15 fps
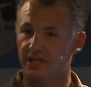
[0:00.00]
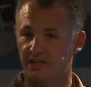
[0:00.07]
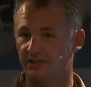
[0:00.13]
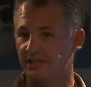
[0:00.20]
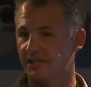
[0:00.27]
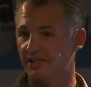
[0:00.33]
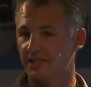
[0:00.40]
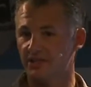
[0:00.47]
and
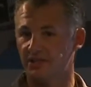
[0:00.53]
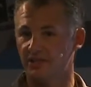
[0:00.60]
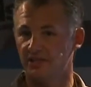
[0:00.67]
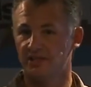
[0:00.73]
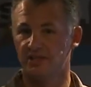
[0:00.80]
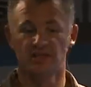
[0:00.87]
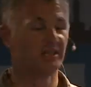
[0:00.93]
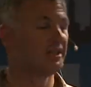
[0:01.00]
analytics
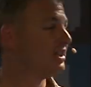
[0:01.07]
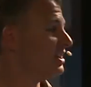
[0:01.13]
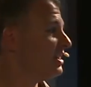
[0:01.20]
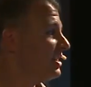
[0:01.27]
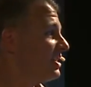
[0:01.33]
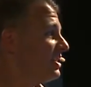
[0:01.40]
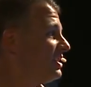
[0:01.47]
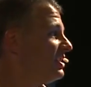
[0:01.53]
engines.
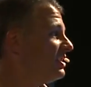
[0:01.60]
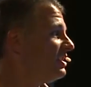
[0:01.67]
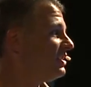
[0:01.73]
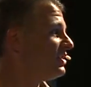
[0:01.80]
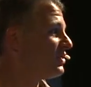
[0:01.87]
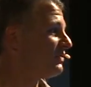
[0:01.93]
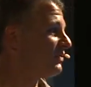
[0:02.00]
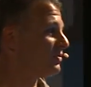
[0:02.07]

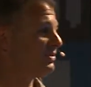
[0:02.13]
So